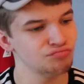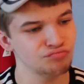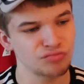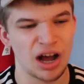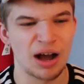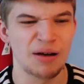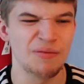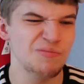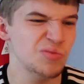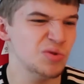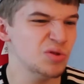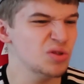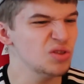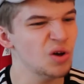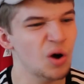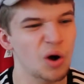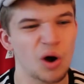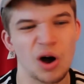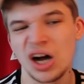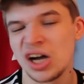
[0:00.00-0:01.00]
I'm
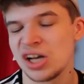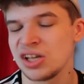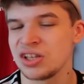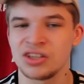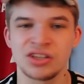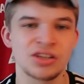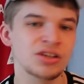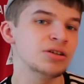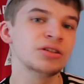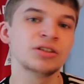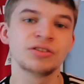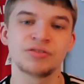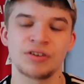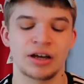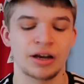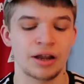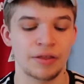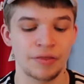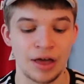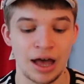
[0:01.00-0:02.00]
not a huge
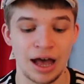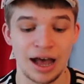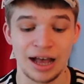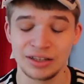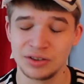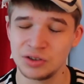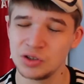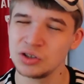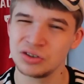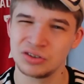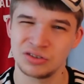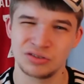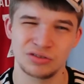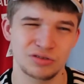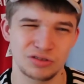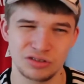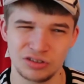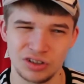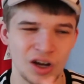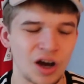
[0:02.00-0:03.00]
fan of that. I do
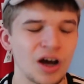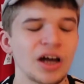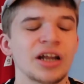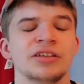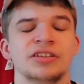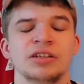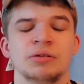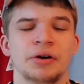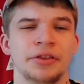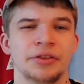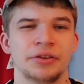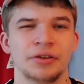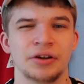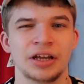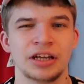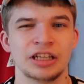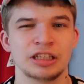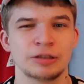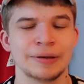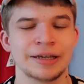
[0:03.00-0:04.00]
kind of see why they've done
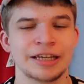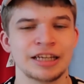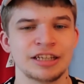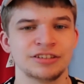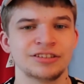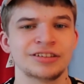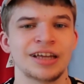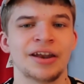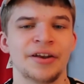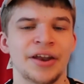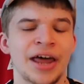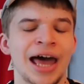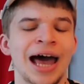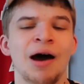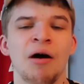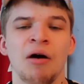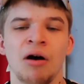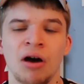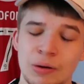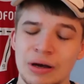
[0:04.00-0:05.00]
it to make it stand
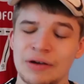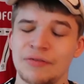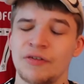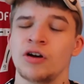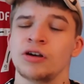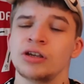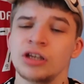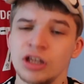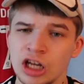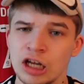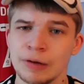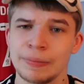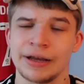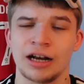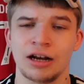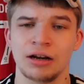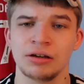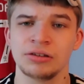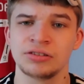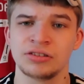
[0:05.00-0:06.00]
out. However, you look a bit
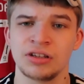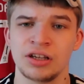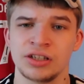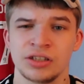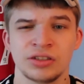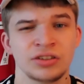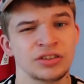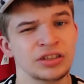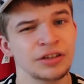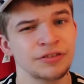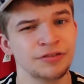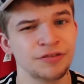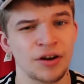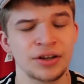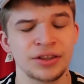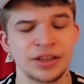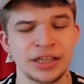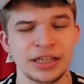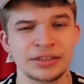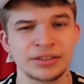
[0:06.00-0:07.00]
closer, you see
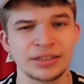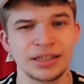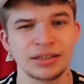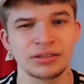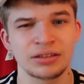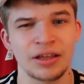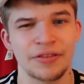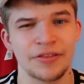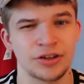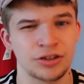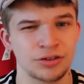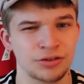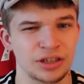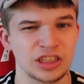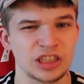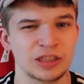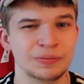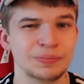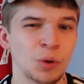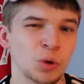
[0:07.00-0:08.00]
fine details like the
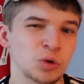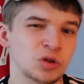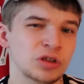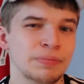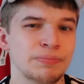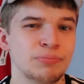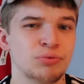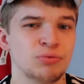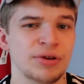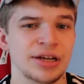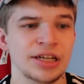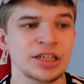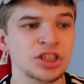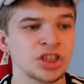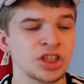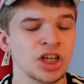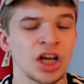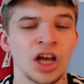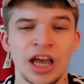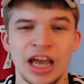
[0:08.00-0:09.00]
transporter
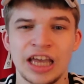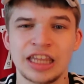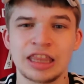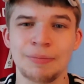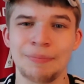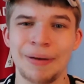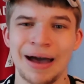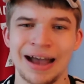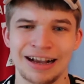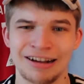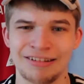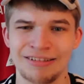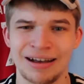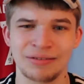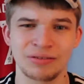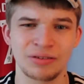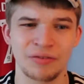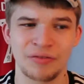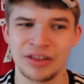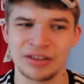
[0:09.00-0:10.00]
bridge in the
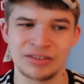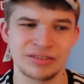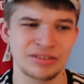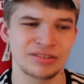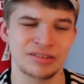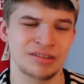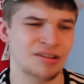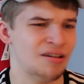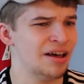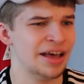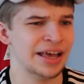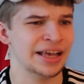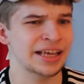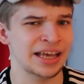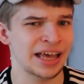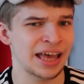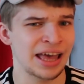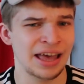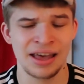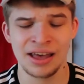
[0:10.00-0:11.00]
background of this entire
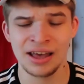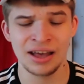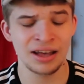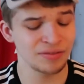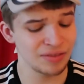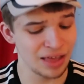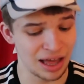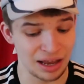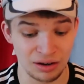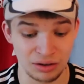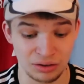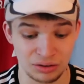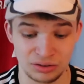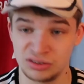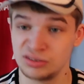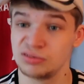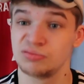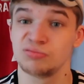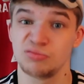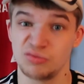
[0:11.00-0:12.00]
kit. That
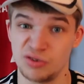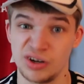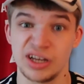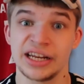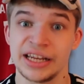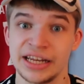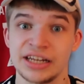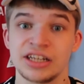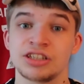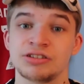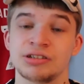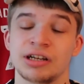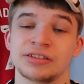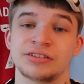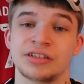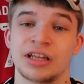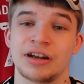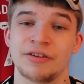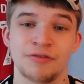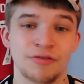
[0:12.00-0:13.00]
looks really
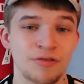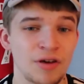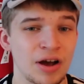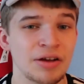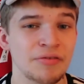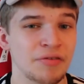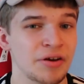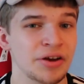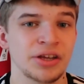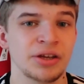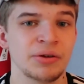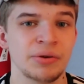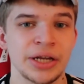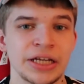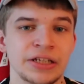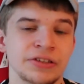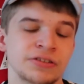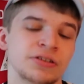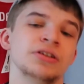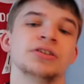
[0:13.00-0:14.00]
interesting. A very, very
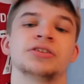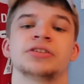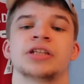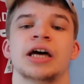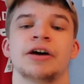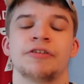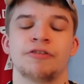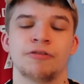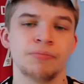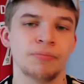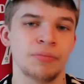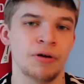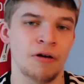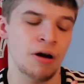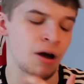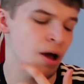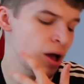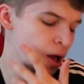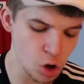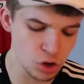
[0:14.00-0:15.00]
unique touch there from
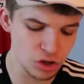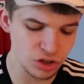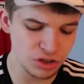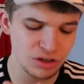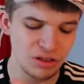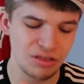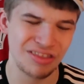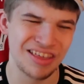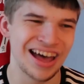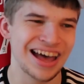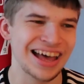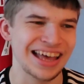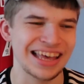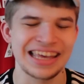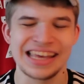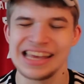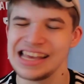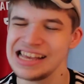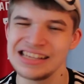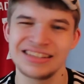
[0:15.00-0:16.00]
Burr. Other than that,
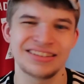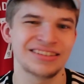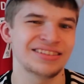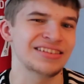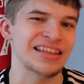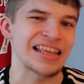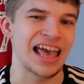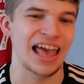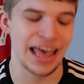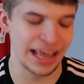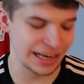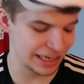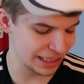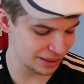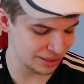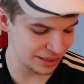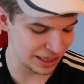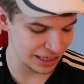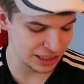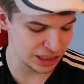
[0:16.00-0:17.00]
it isn't
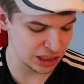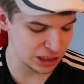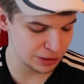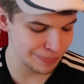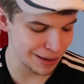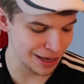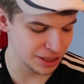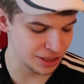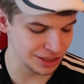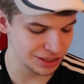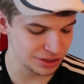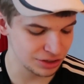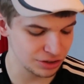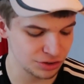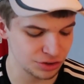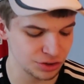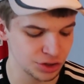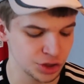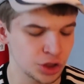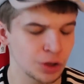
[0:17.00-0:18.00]
anything special. It
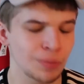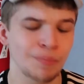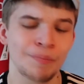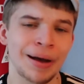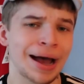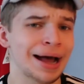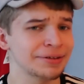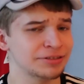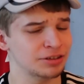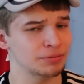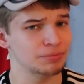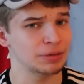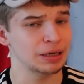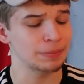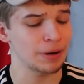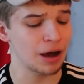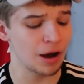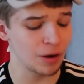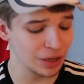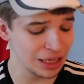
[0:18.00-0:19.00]
doesn't jump out at me,
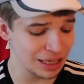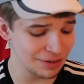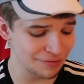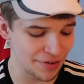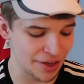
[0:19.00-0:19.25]
but I'll give